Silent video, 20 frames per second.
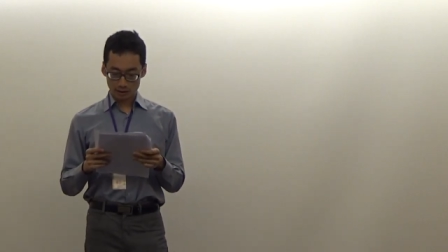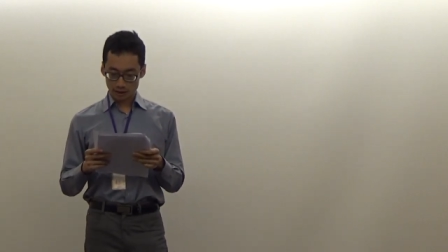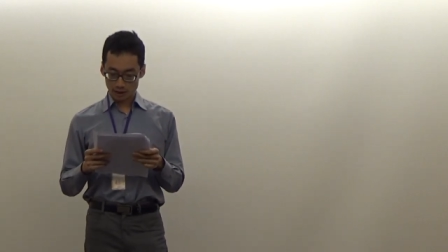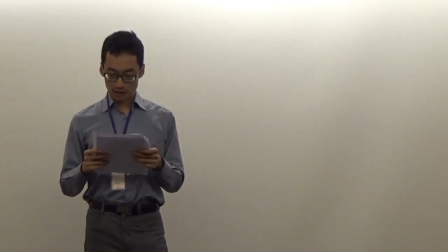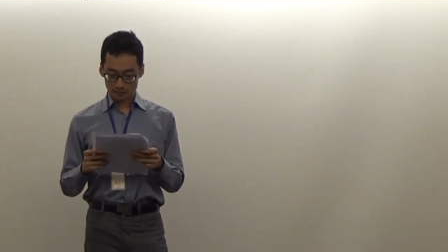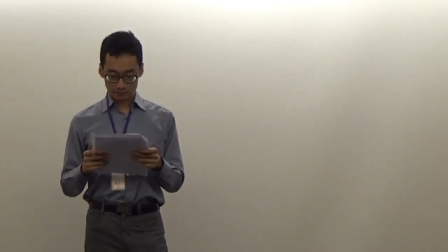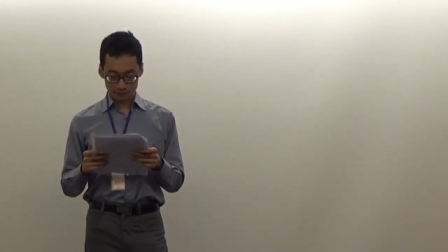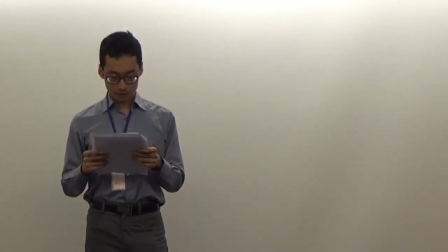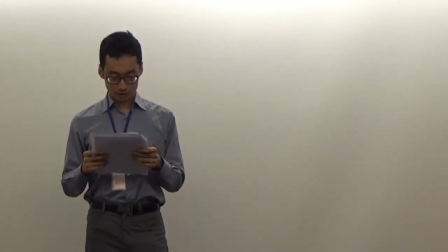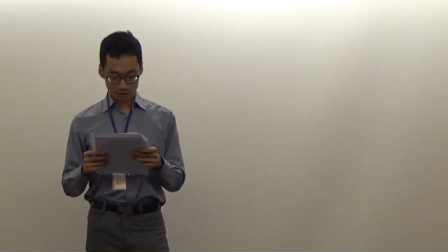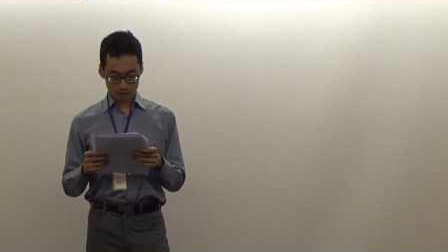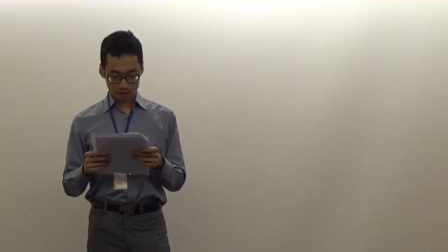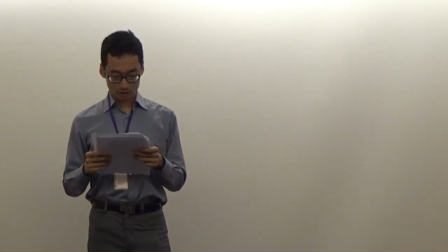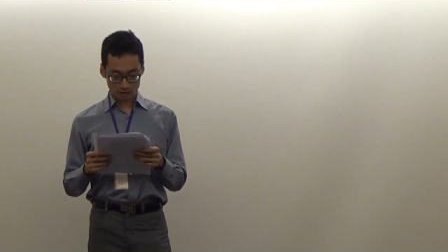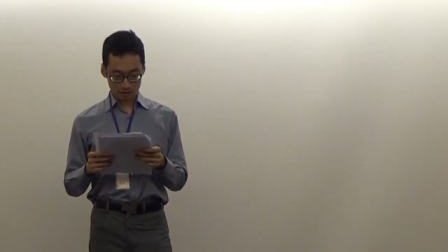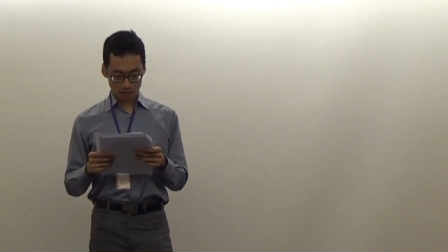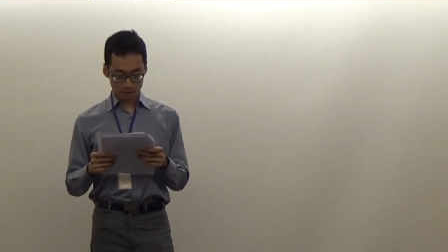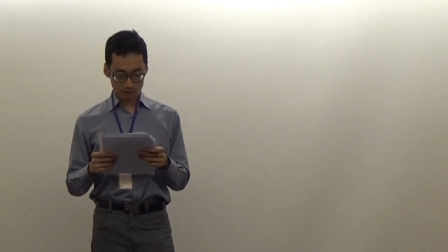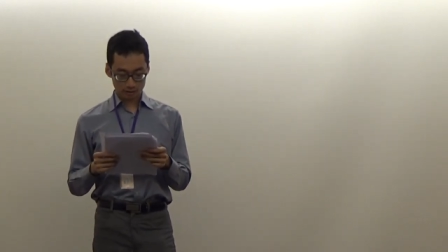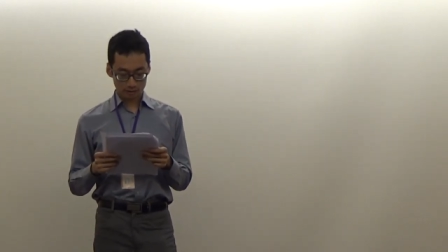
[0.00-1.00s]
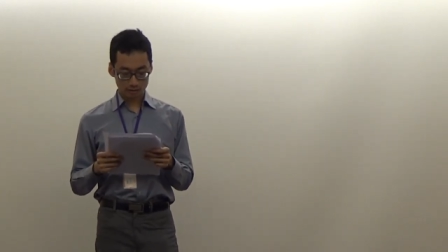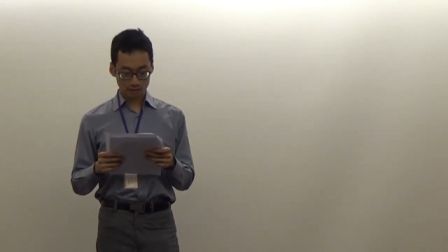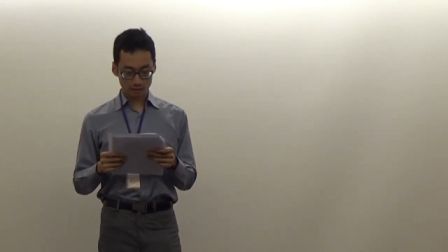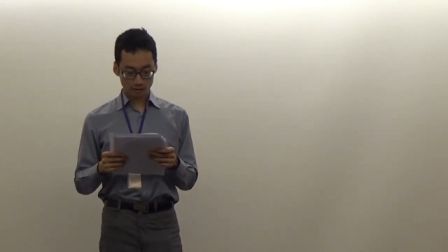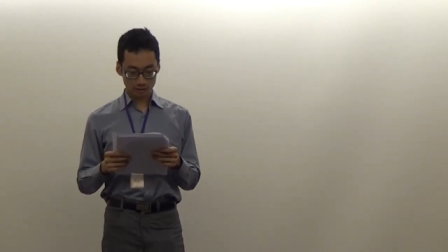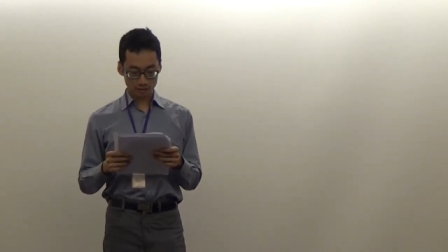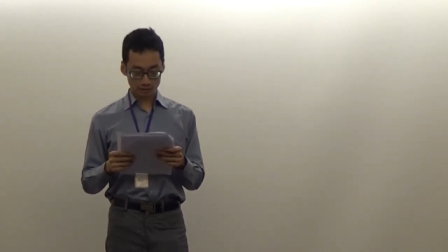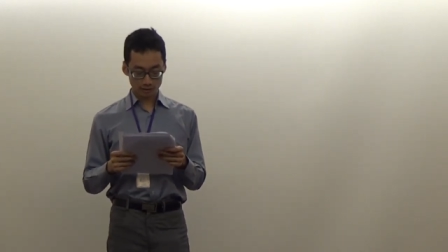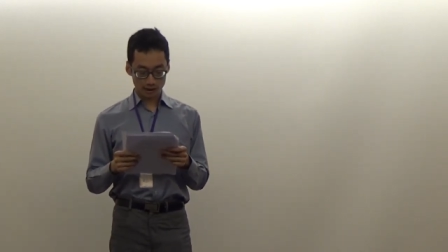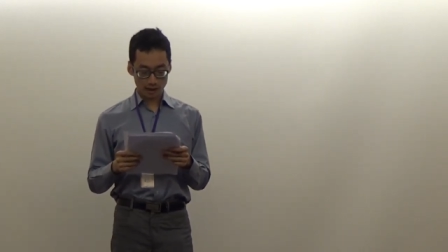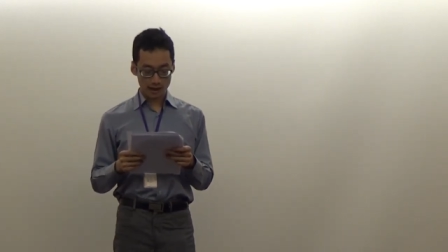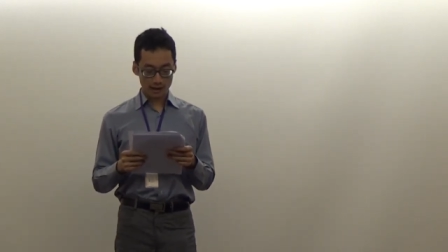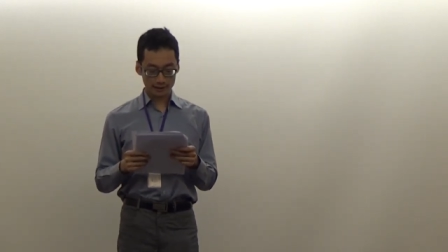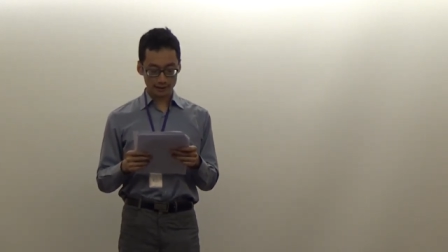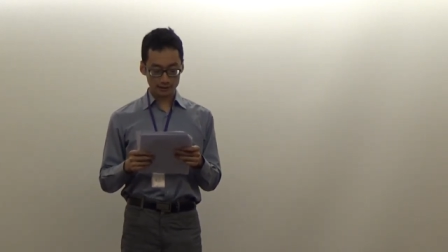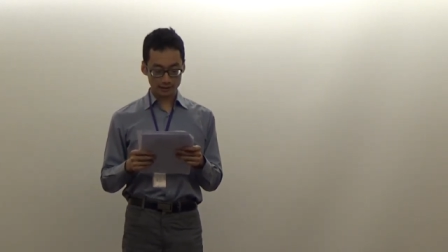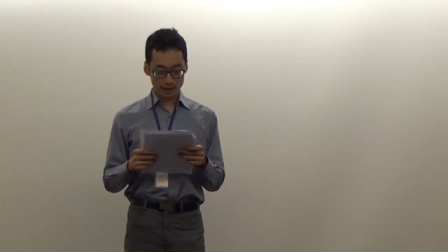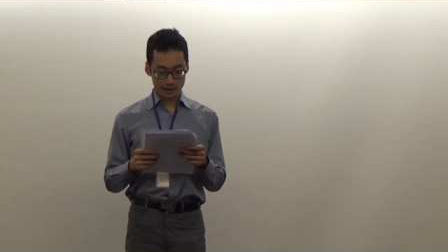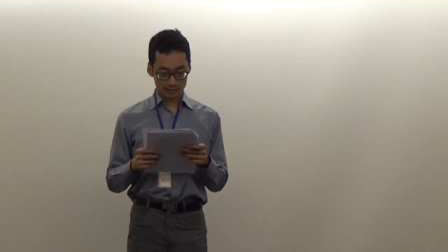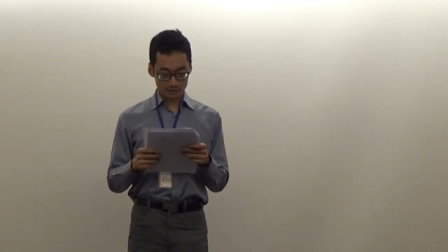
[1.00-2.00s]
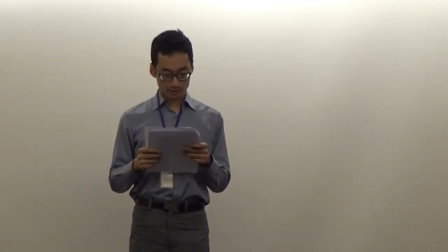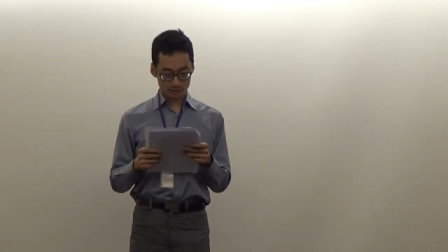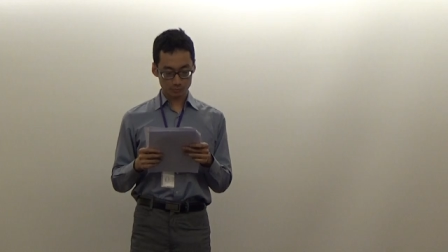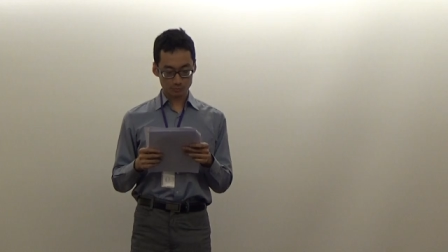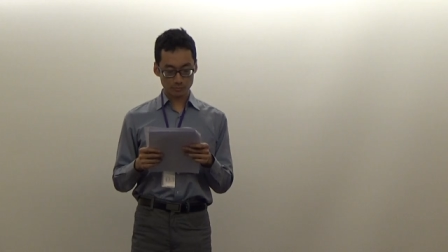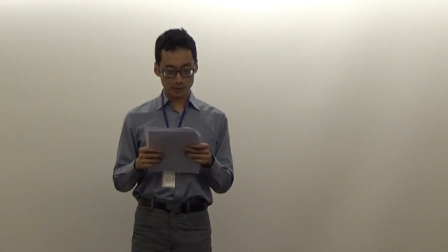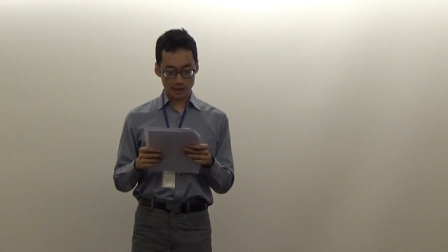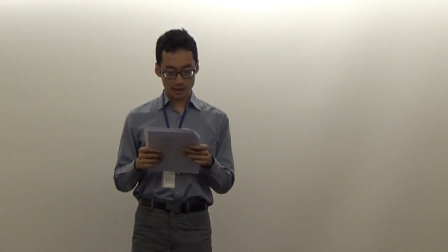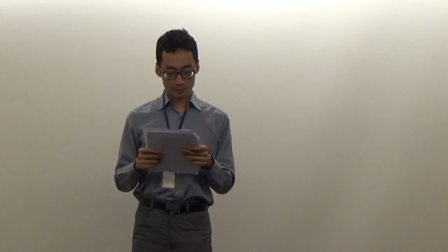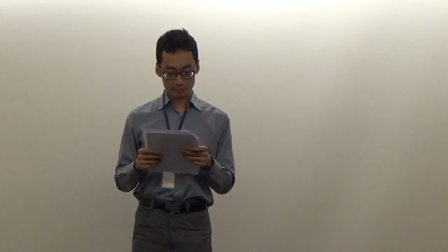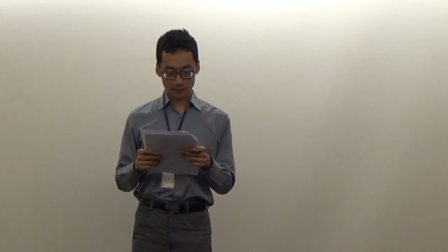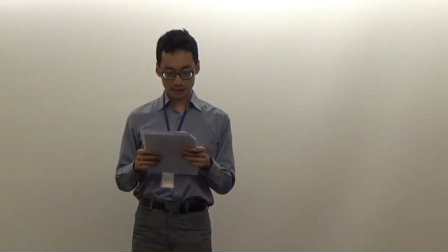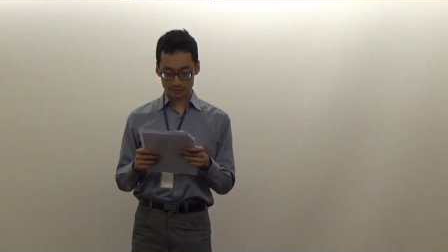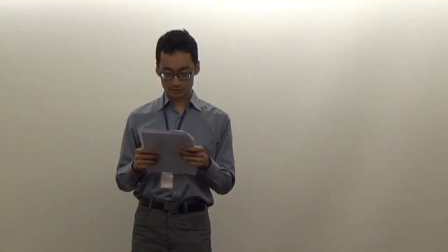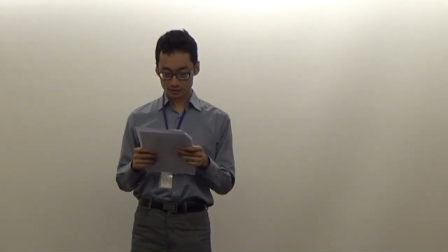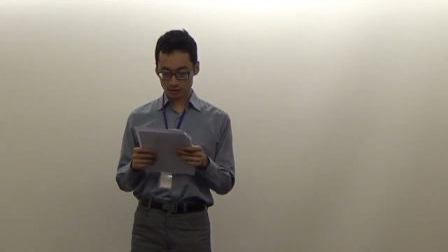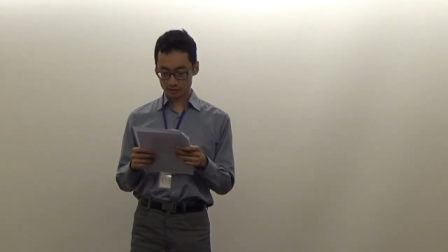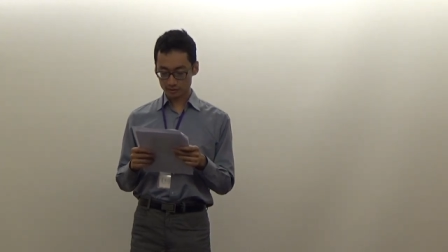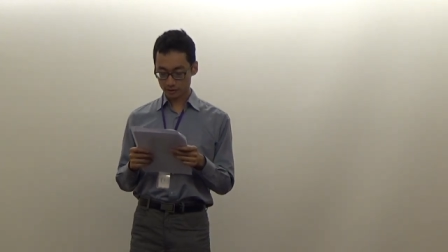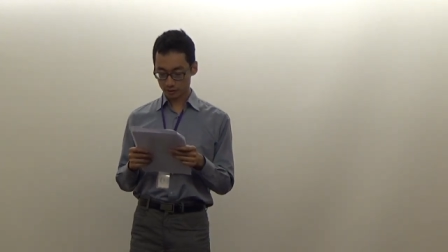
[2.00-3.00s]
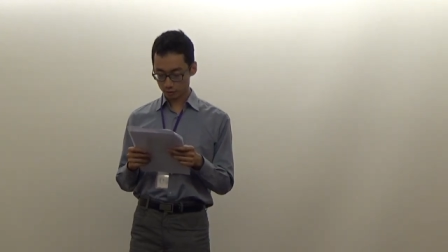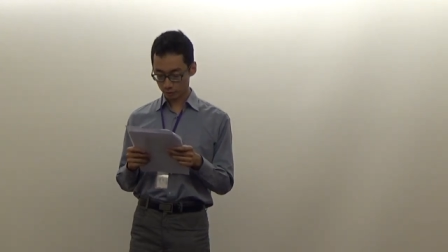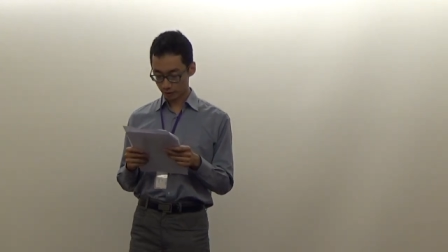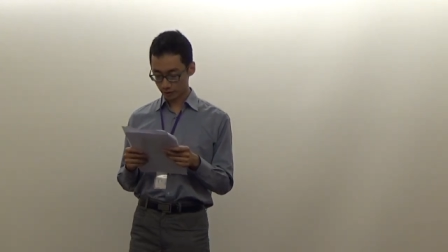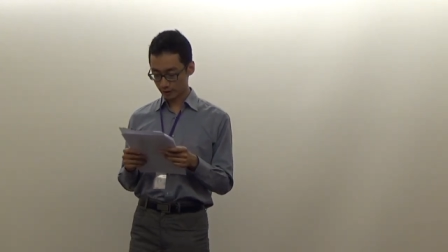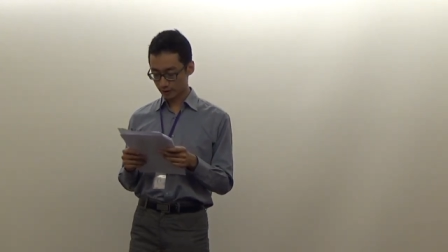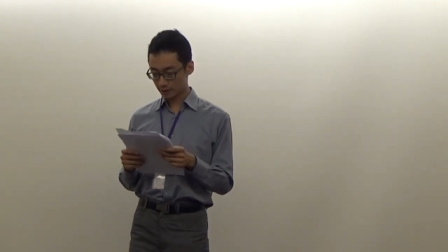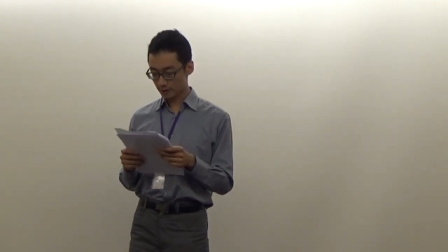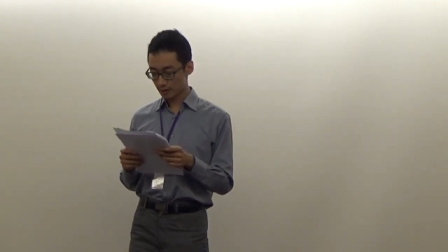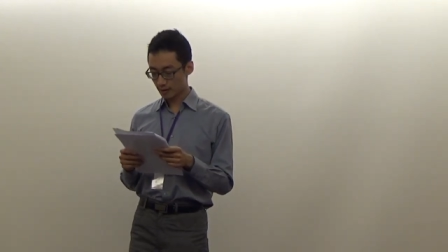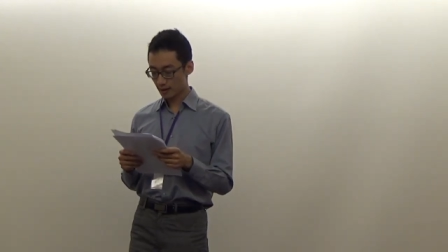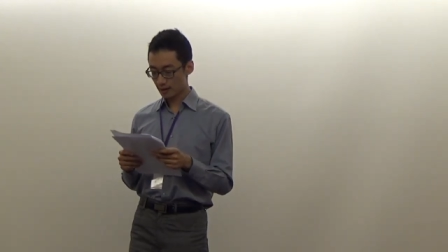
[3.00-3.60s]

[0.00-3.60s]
after I got my master's degree,